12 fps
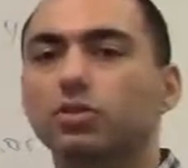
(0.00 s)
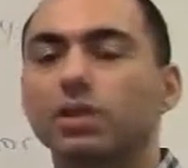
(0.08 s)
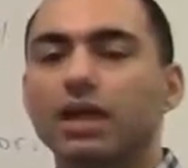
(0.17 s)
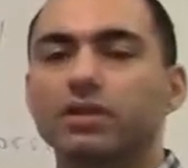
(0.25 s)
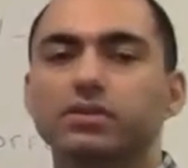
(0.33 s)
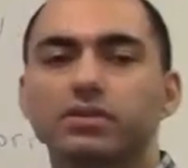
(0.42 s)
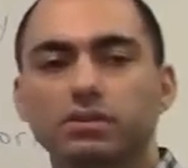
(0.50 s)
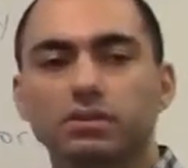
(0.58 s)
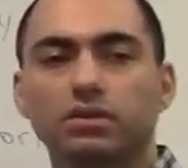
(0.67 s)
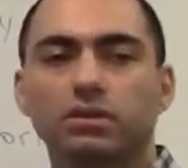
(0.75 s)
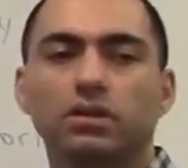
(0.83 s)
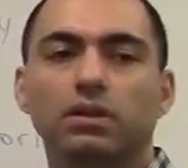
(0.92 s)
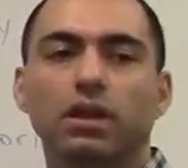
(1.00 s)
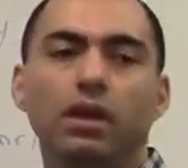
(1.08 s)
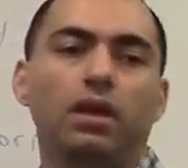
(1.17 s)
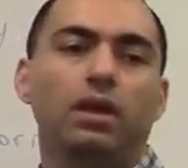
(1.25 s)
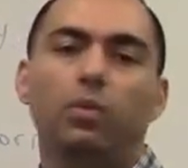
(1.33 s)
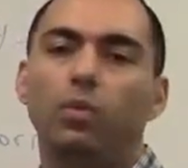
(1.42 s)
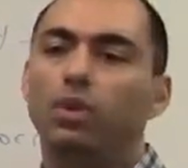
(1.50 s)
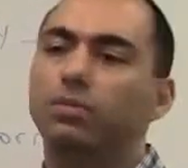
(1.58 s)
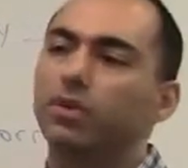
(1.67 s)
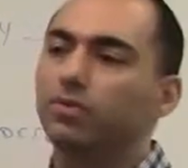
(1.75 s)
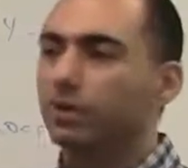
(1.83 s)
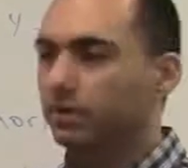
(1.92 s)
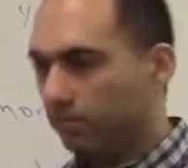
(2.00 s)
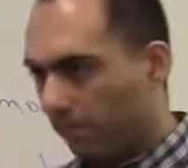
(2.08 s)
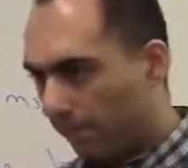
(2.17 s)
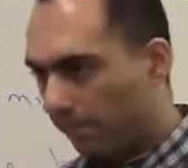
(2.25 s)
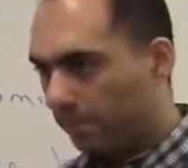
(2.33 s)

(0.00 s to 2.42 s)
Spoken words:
letters will be written.